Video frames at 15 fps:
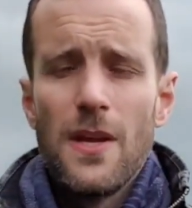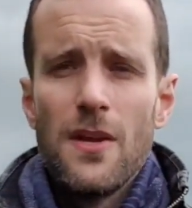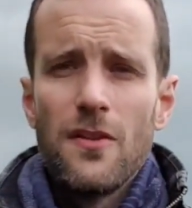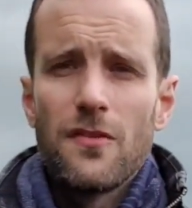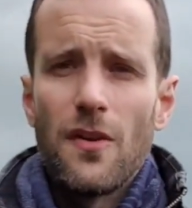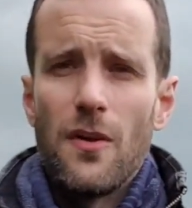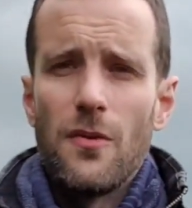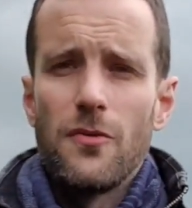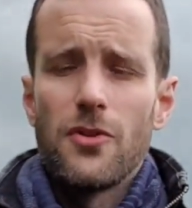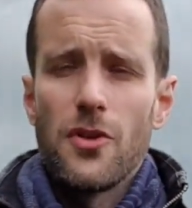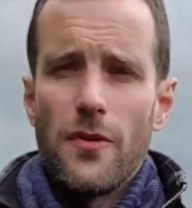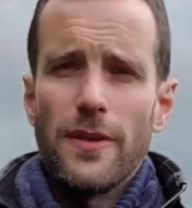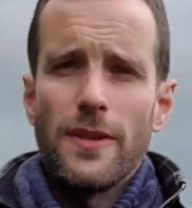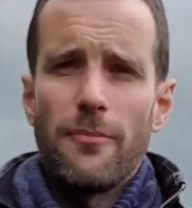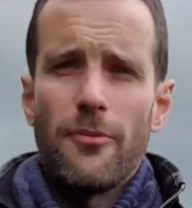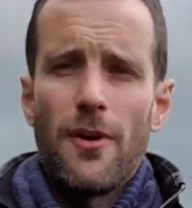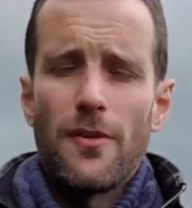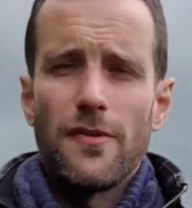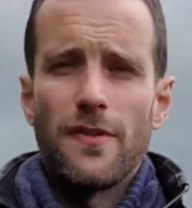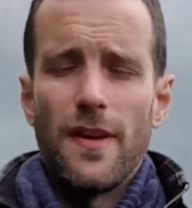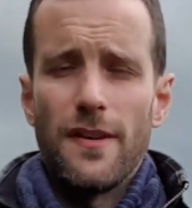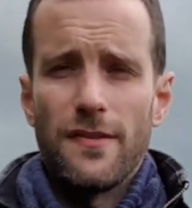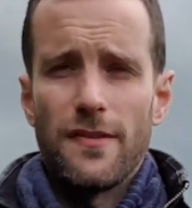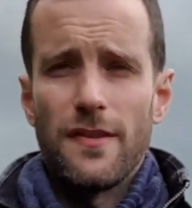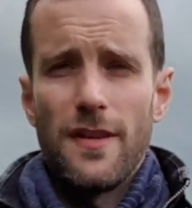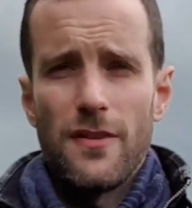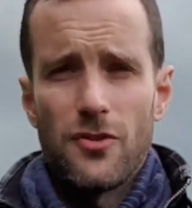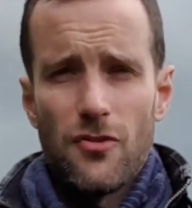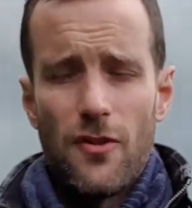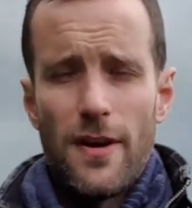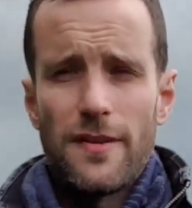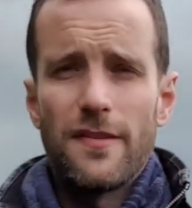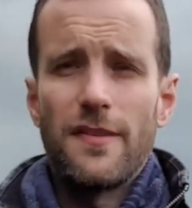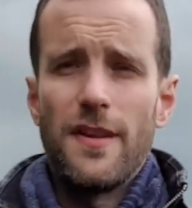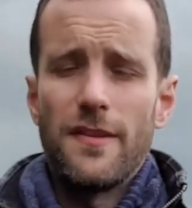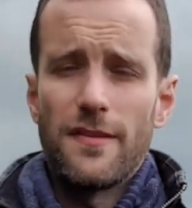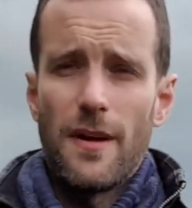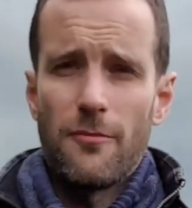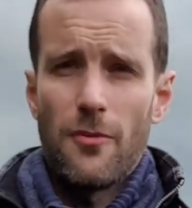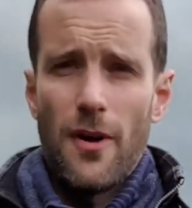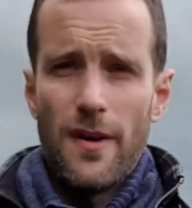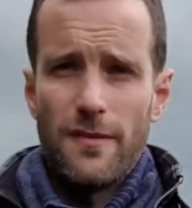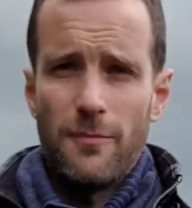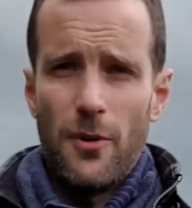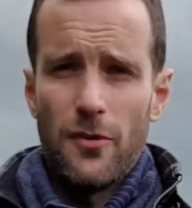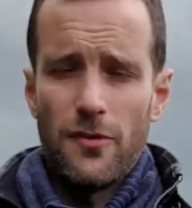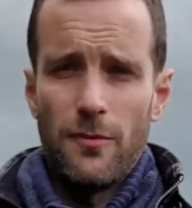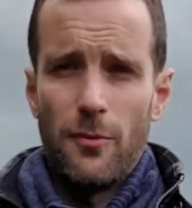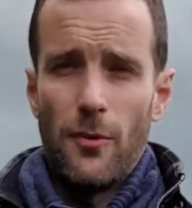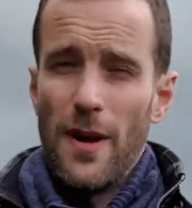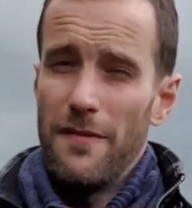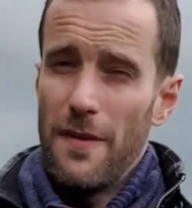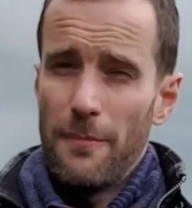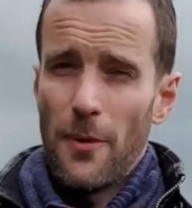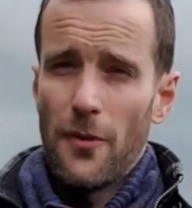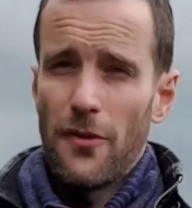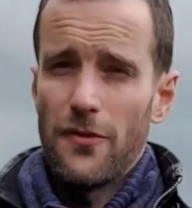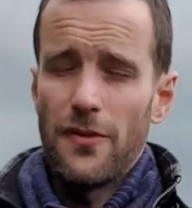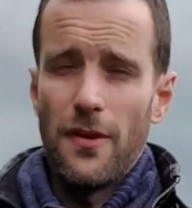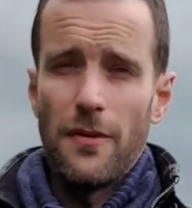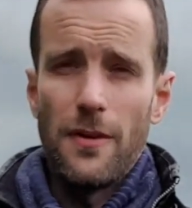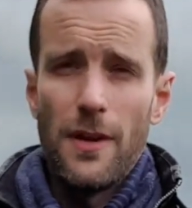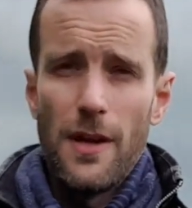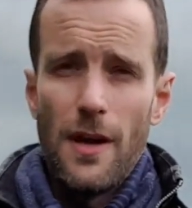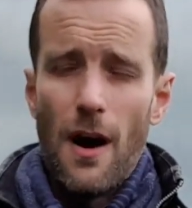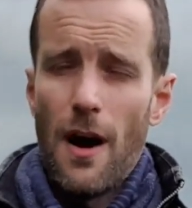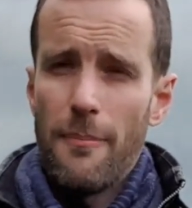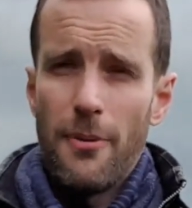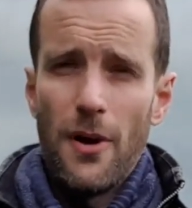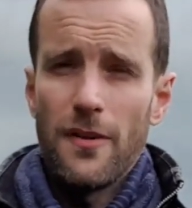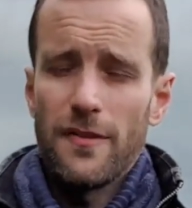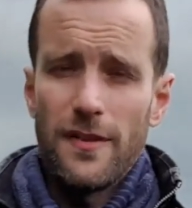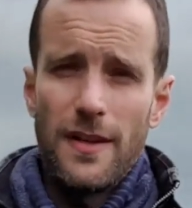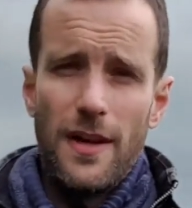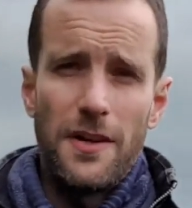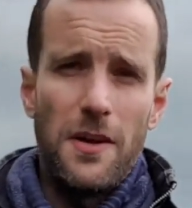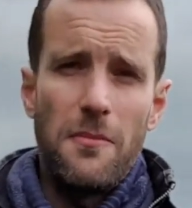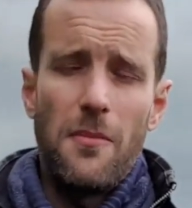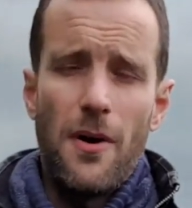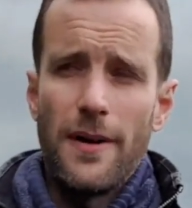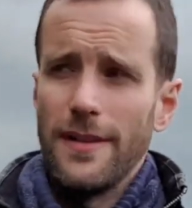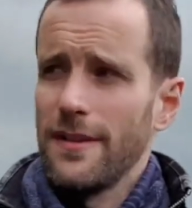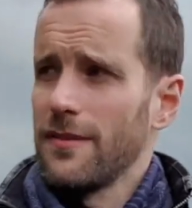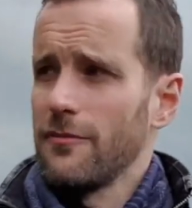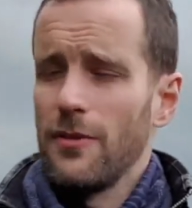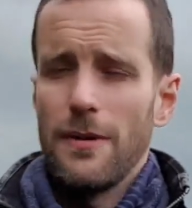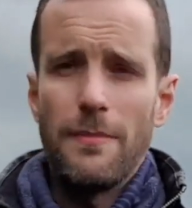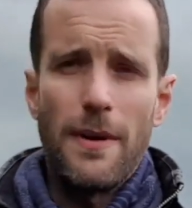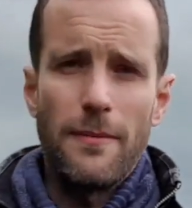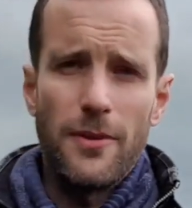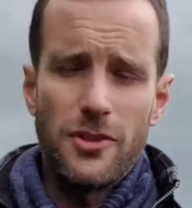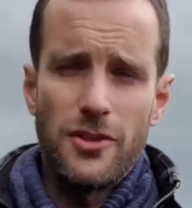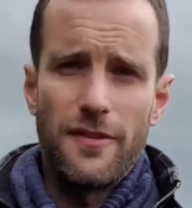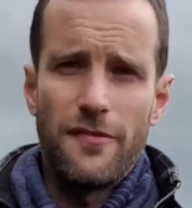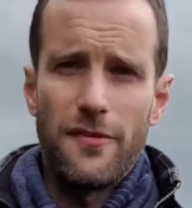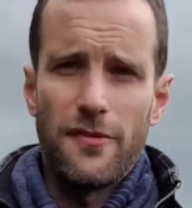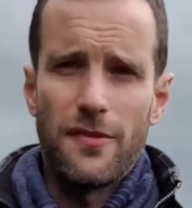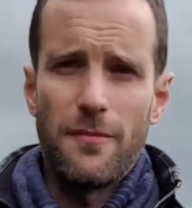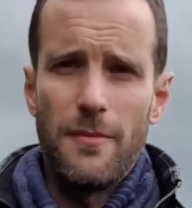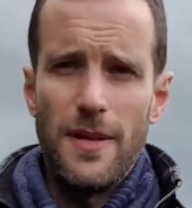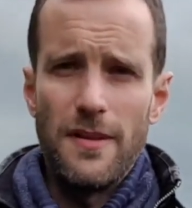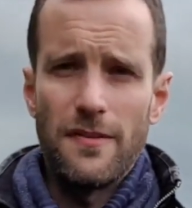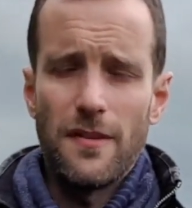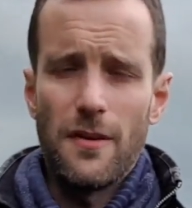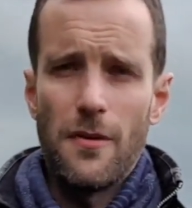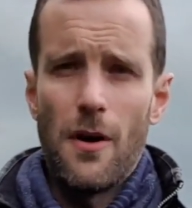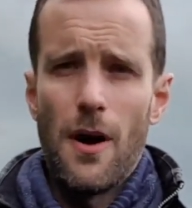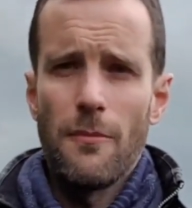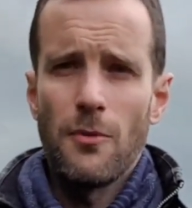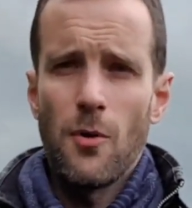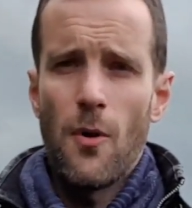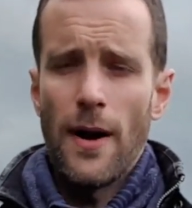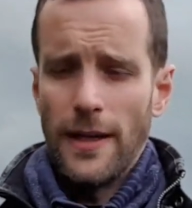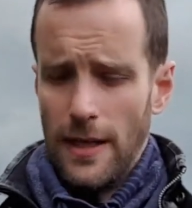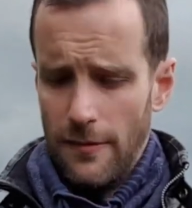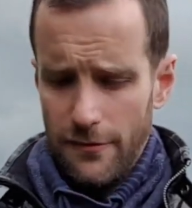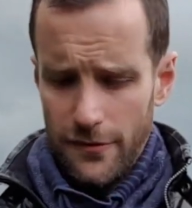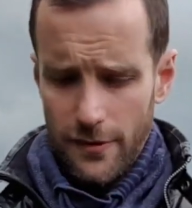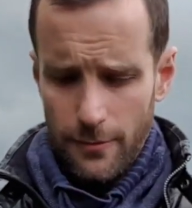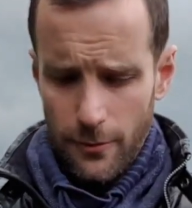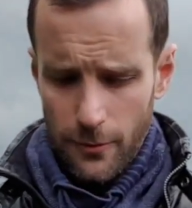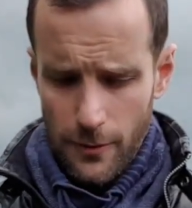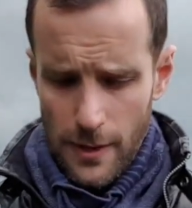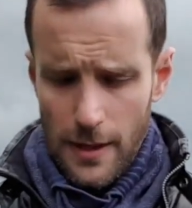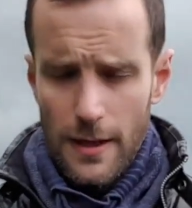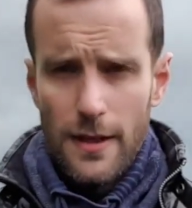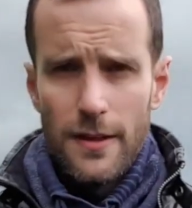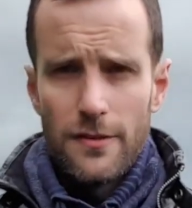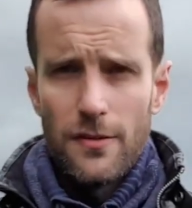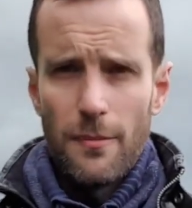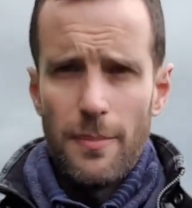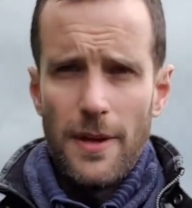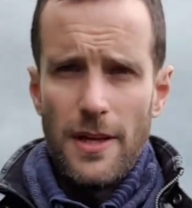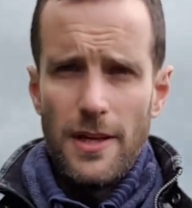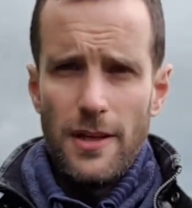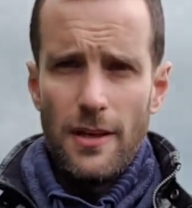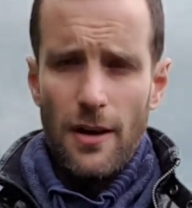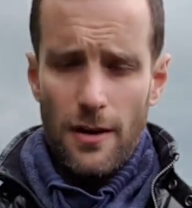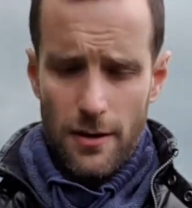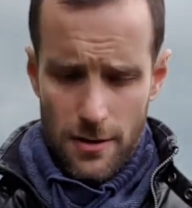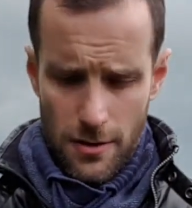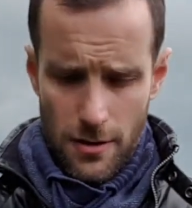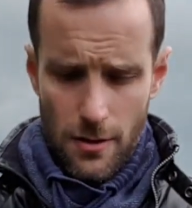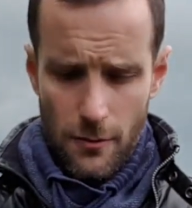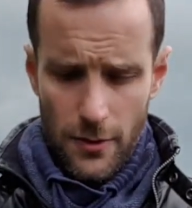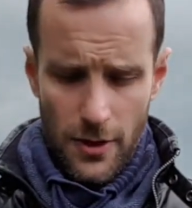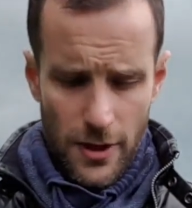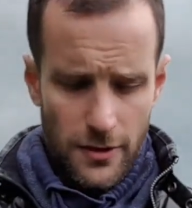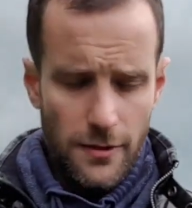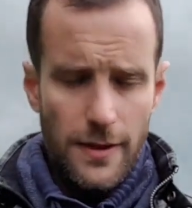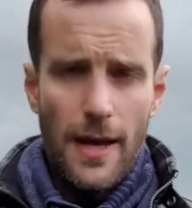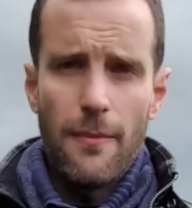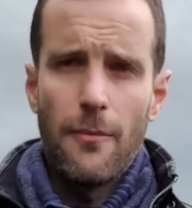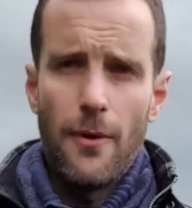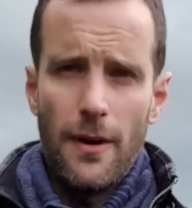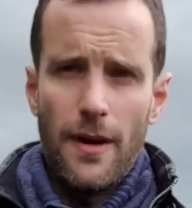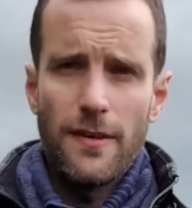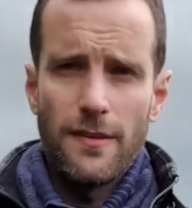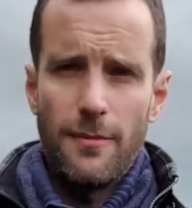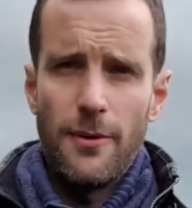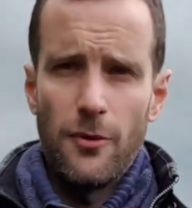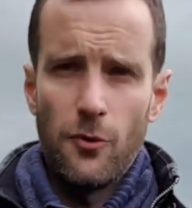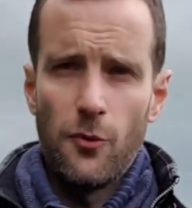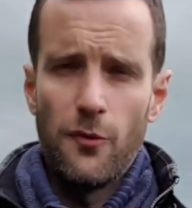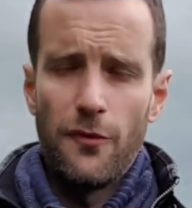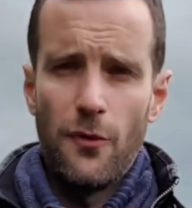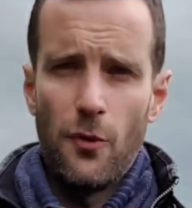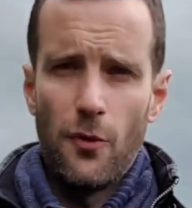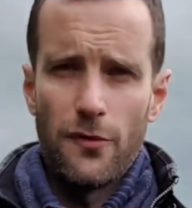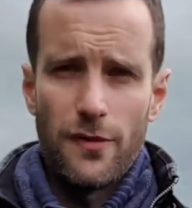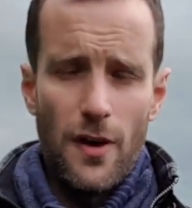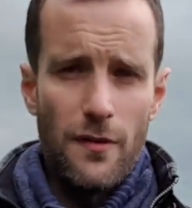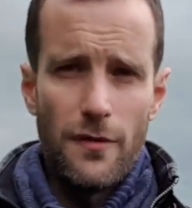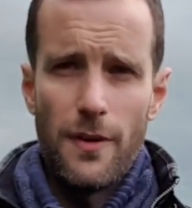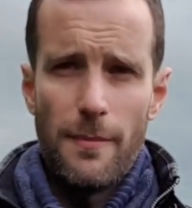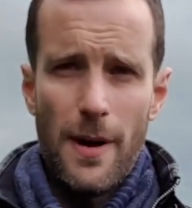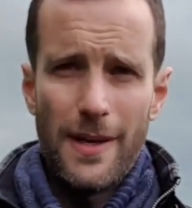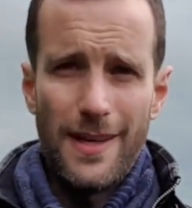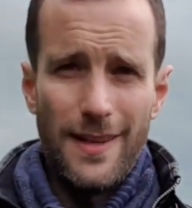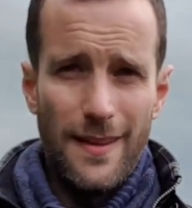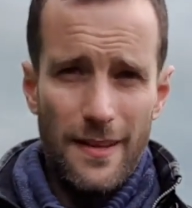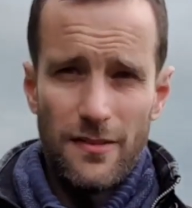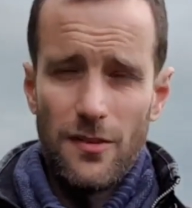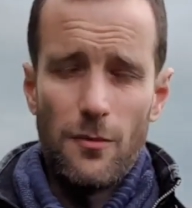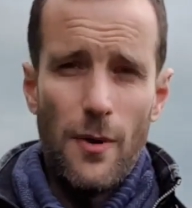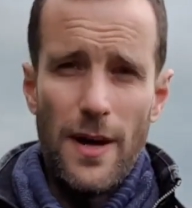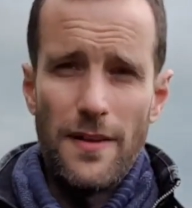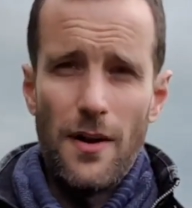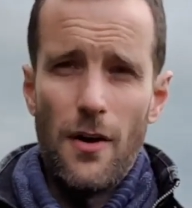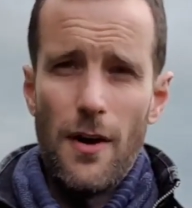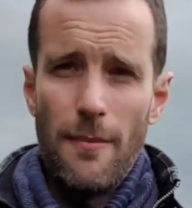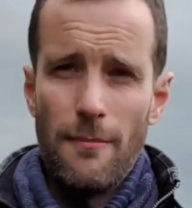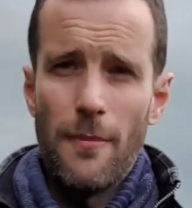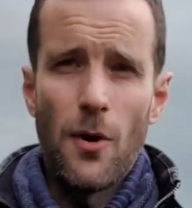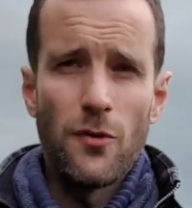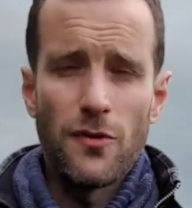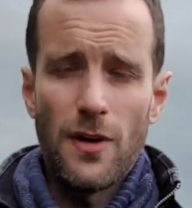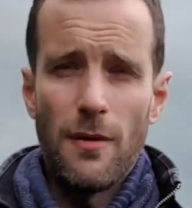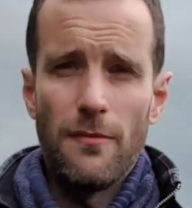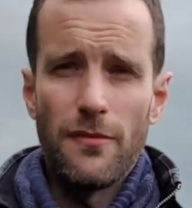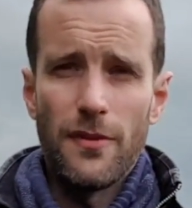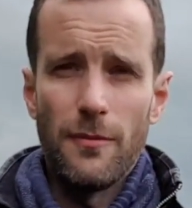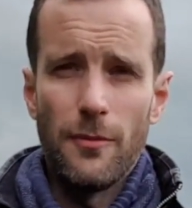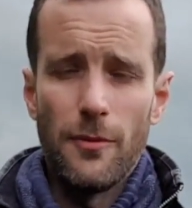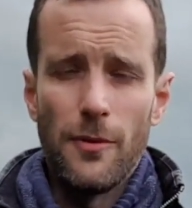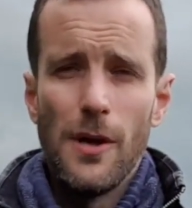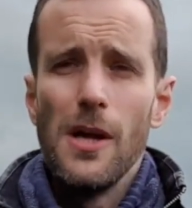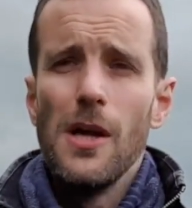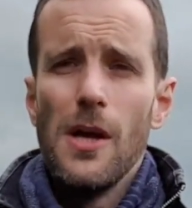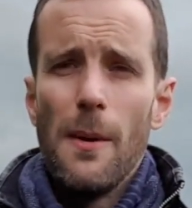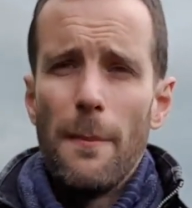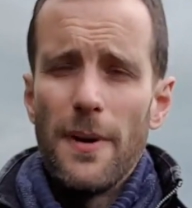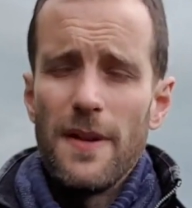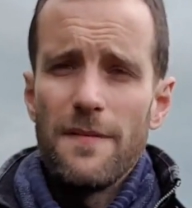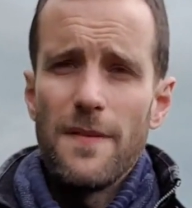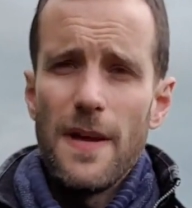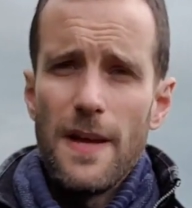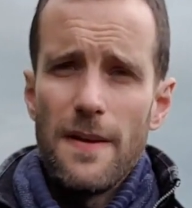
So during the process, try and sit as upright as possible. If it bothers you, I don't mind. It doesn't really make much difference to me. So I'm quite comfortable to be, when I do Kambo, I like to be on all fours over the bucket. That's the way that I'm most comfortable. But if